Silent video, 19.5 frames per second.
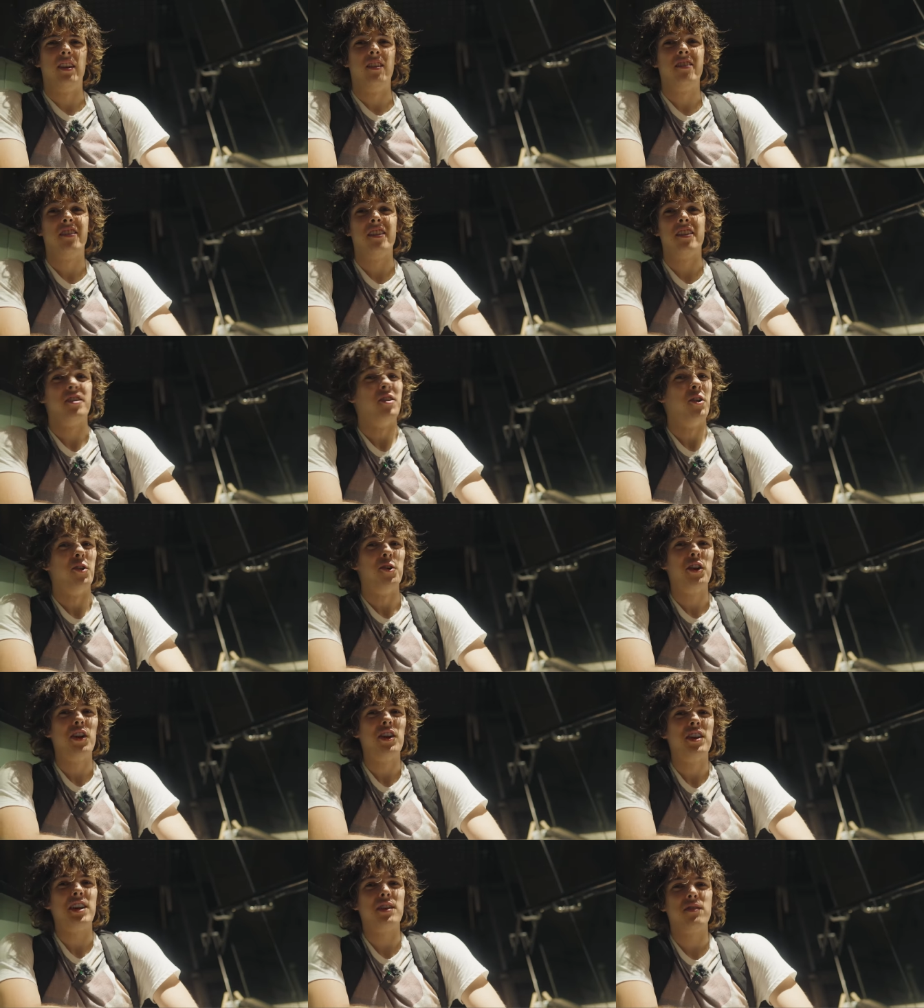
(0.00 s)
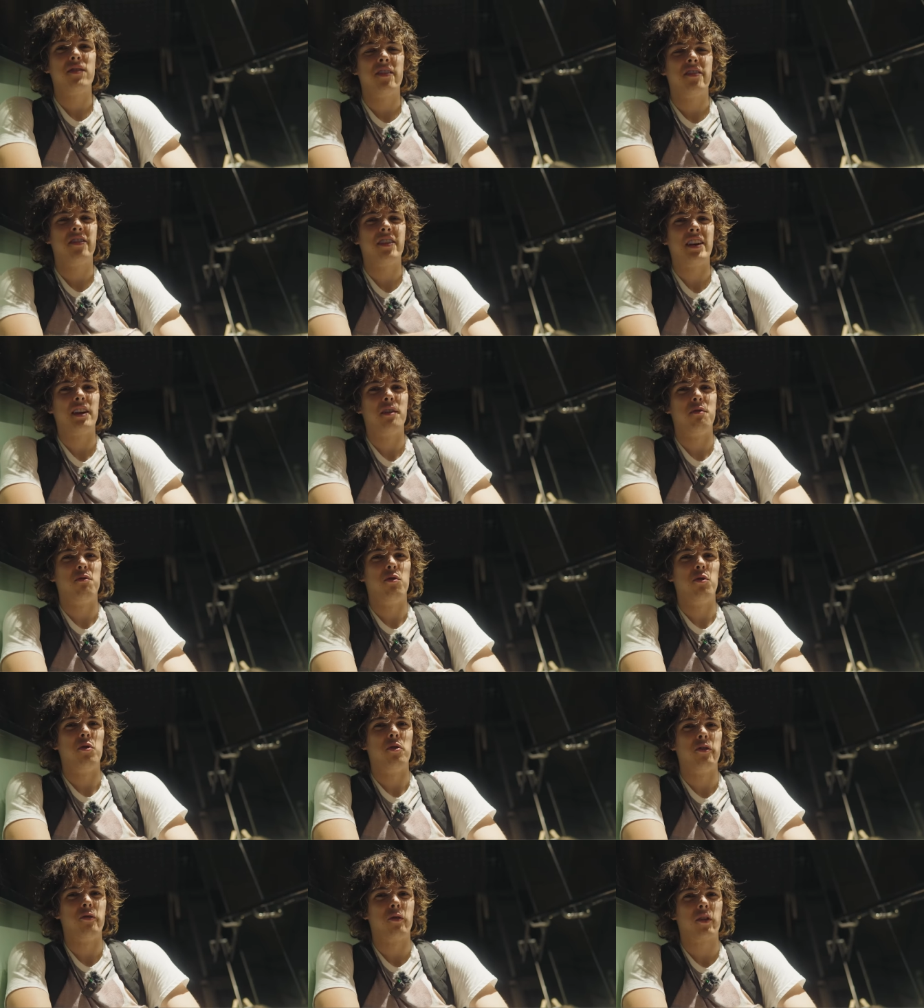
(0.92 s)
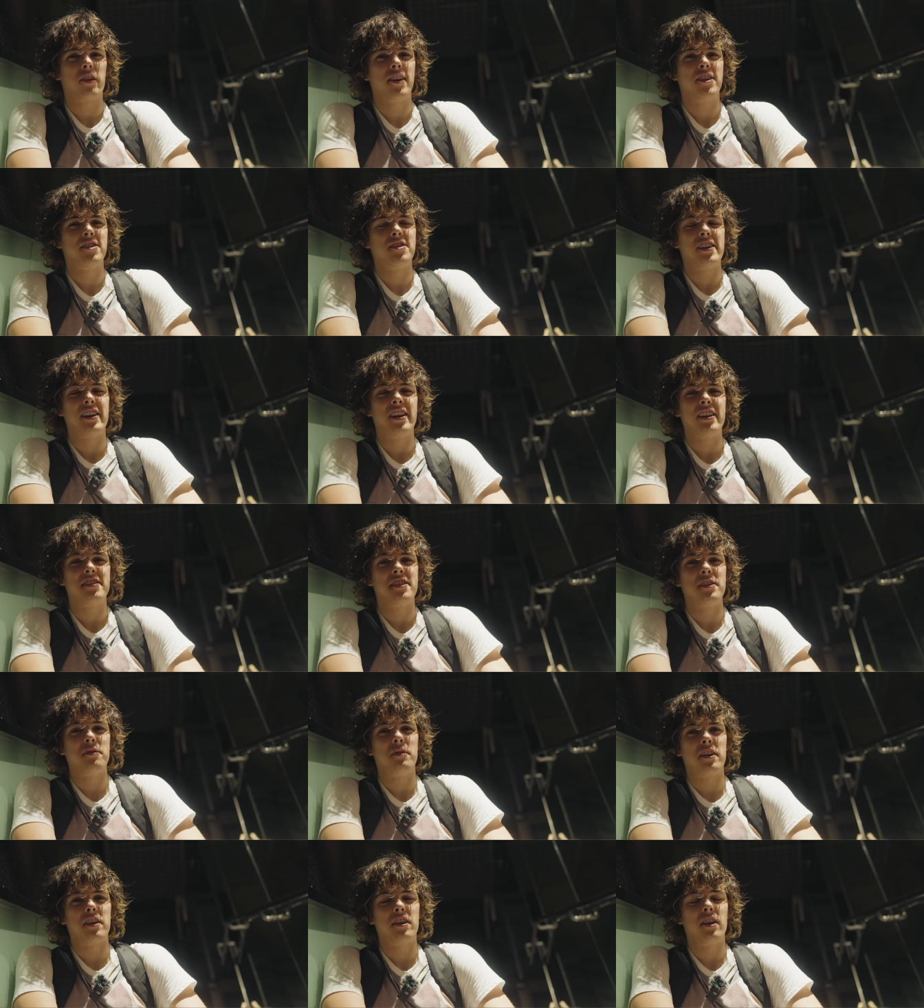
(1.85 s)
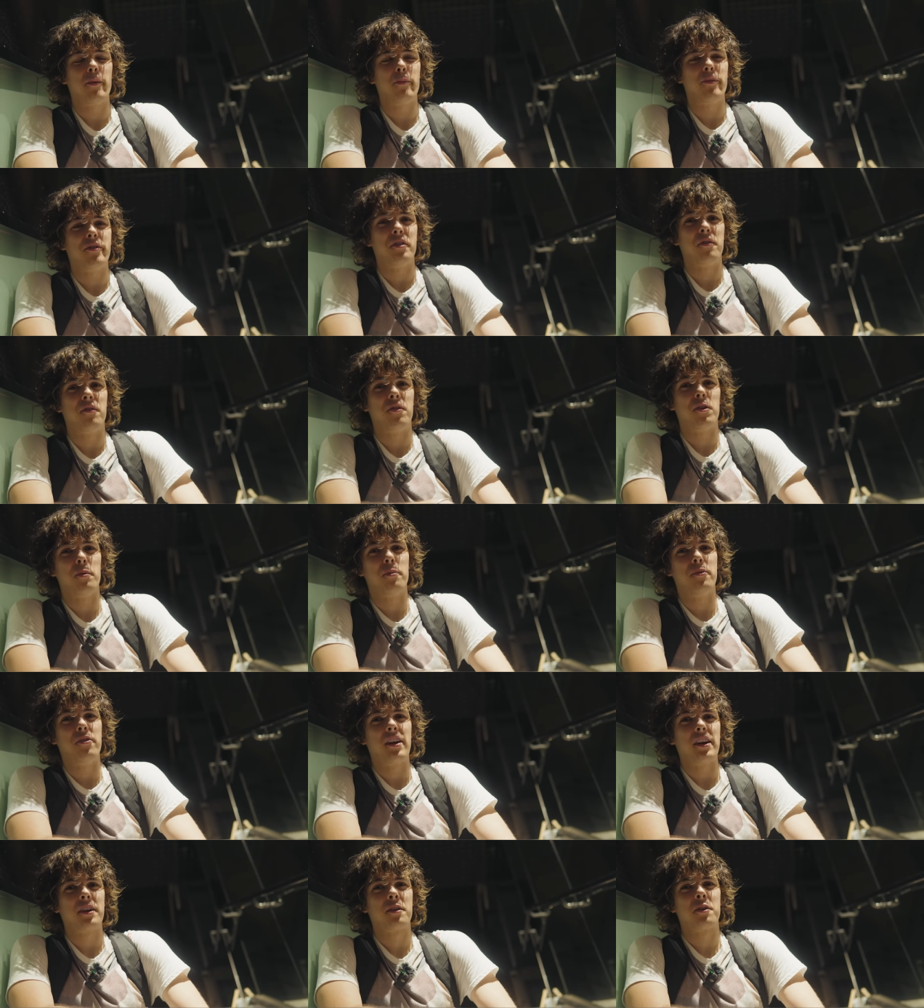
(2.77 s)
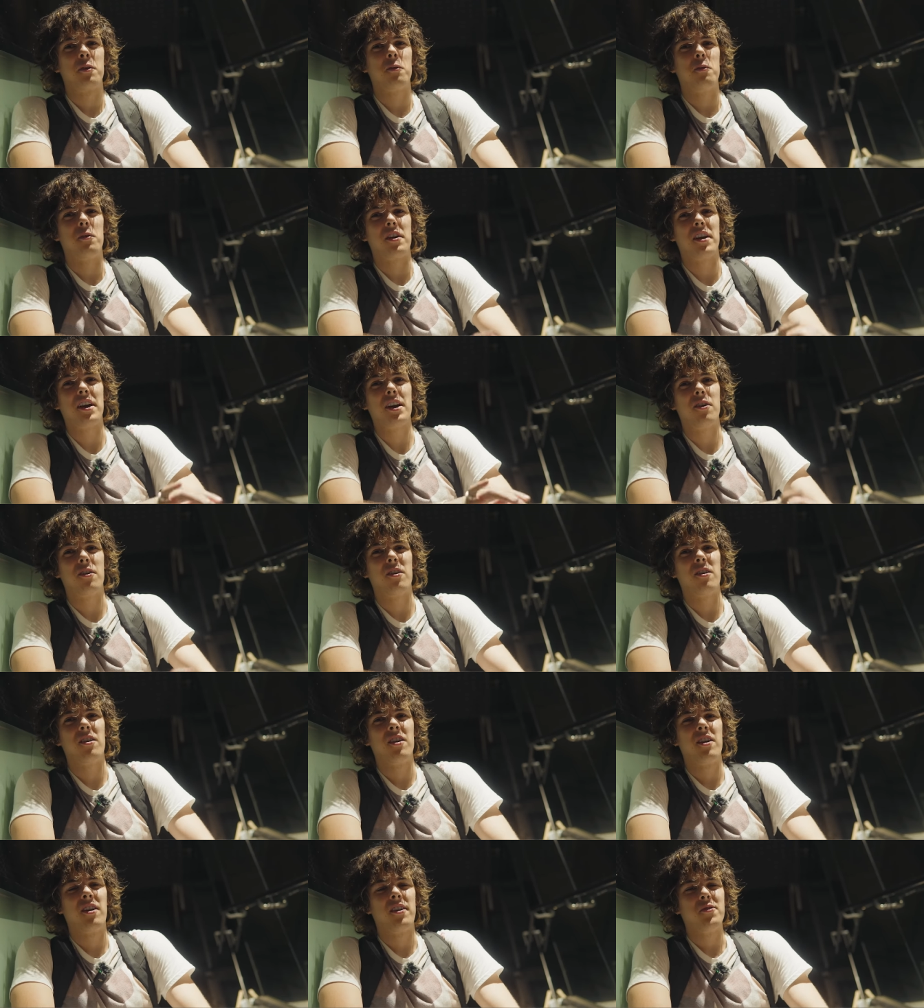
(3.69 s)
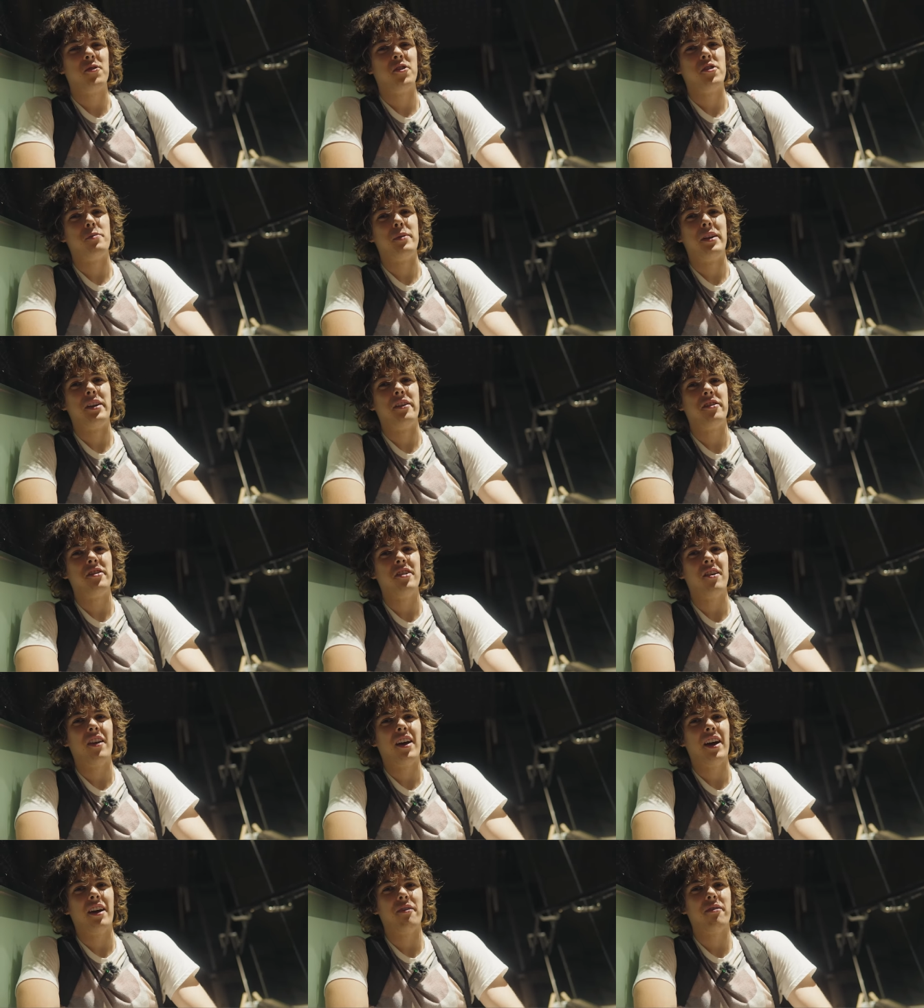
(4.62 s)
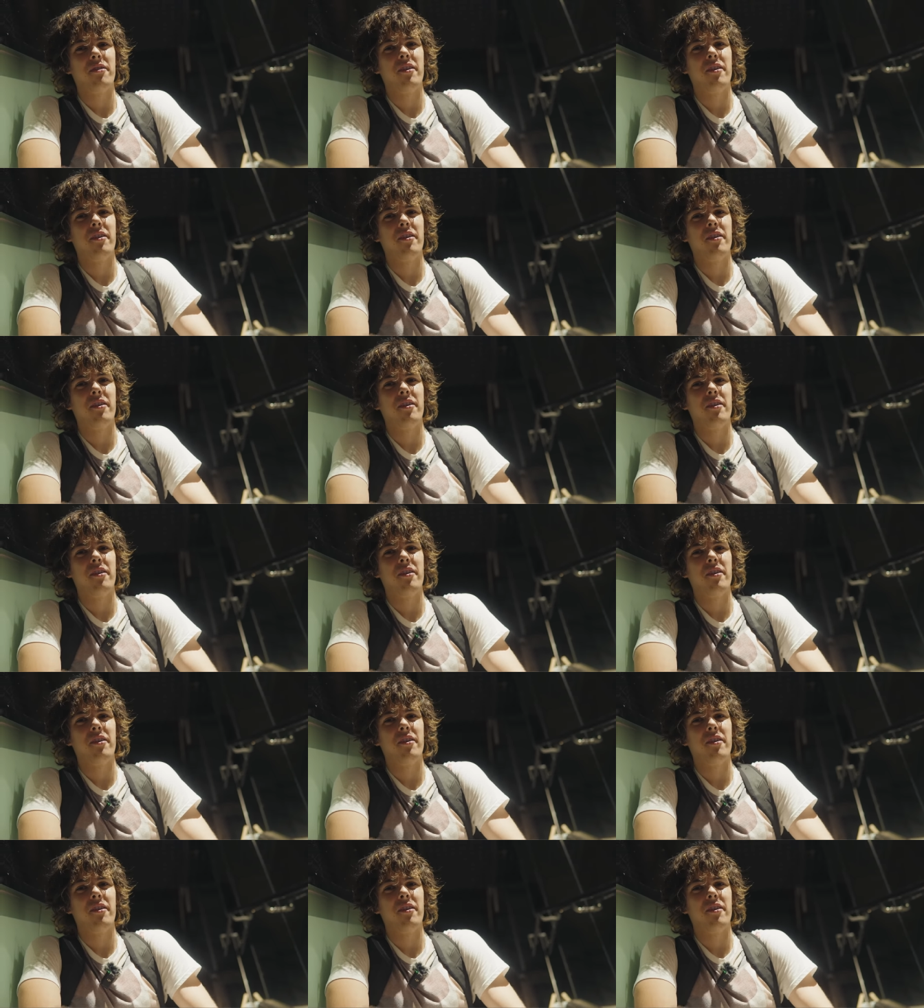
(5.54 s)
There's a totally different set of rules for conjugation when it comes to verbs like warao, which means to laugh.